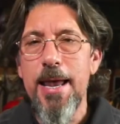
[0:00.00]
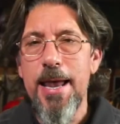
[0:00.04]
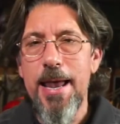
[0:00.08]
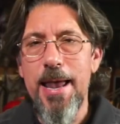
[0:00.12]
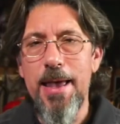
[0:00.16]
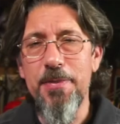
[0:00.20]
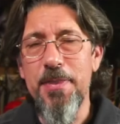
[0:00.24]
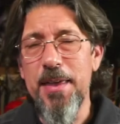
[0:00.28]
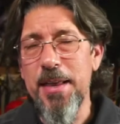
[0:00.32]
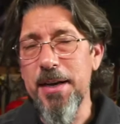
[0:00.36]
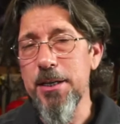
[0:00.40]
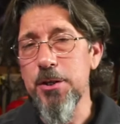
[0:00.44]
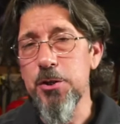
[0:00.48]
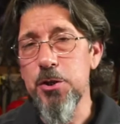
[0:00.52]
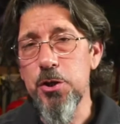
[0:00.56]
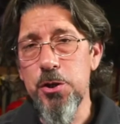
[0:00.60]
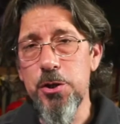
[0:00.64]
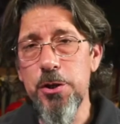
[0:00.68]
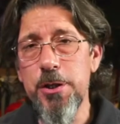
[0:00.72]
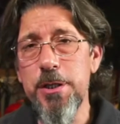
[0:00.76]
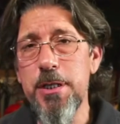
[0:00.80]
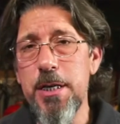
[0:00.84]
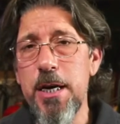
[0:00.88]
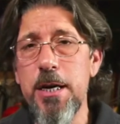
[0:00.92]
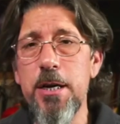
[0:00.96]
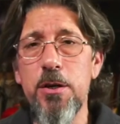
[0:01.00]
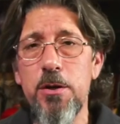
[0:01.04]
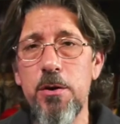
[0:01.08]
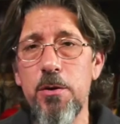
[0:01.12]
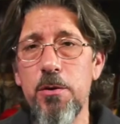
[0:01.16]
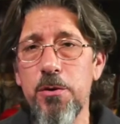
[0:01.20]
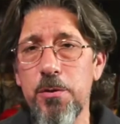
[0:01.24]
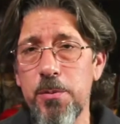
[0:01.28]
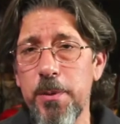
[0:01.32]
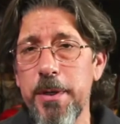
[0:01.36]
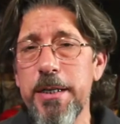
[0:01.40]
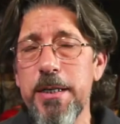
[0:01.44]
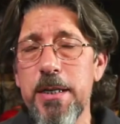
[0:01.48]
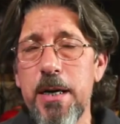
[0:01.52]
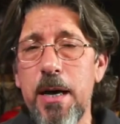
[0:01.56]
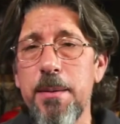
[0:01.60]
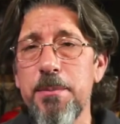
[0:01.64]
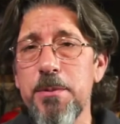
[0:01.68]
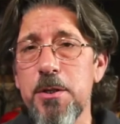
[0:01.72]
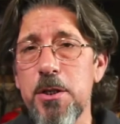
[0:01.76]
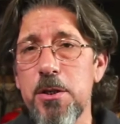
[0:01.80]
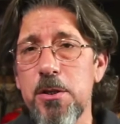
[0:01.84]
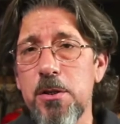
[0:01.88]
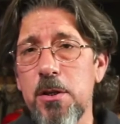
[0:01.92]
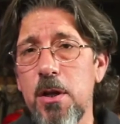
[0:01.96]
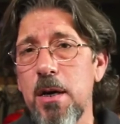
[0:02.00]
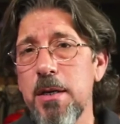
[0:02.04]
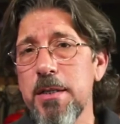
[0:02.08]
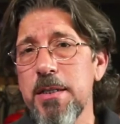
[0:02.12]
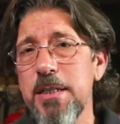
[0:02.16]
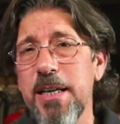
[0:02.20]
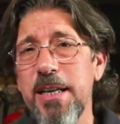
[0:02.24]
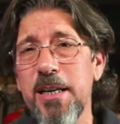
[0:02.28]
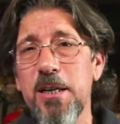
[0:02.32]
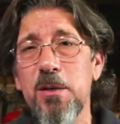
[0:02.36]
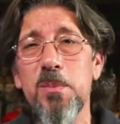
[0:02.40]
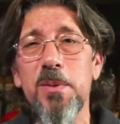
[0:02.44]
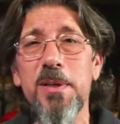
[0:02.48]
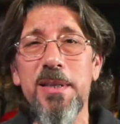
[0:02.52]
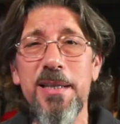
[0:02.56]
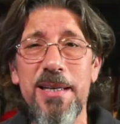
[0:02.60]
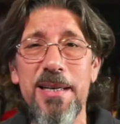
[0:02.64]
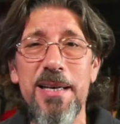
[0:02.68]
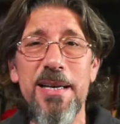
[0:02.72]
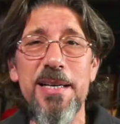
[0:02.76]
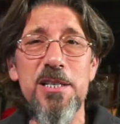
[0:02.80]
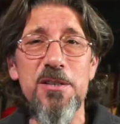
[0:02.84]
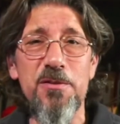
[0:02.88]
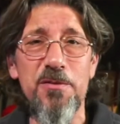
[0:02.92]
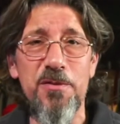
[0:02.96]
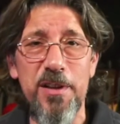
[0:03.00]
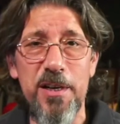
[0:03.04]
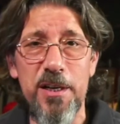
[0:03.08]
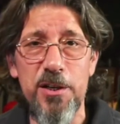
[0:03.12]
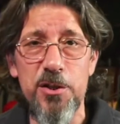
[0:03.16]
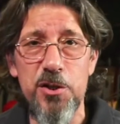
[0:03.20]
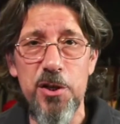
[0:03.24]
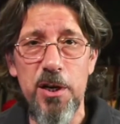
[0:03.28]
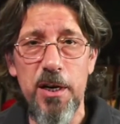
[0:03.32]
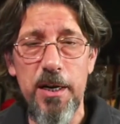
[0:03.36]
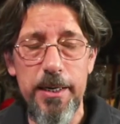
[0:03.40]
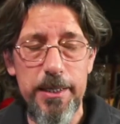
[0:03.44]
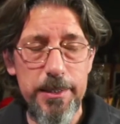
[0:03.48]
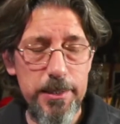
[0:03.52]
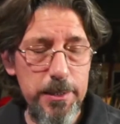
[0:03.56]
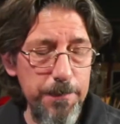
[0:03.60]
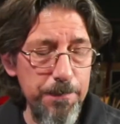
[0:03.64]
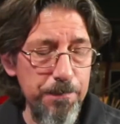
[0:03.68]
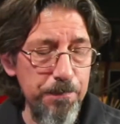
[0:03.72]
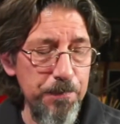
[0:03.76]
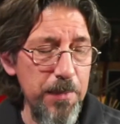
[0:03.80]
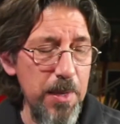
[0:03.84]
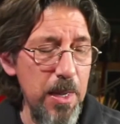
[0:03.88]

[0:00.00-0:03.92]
and that it should take you 3 times as long to get a really nice finish on it.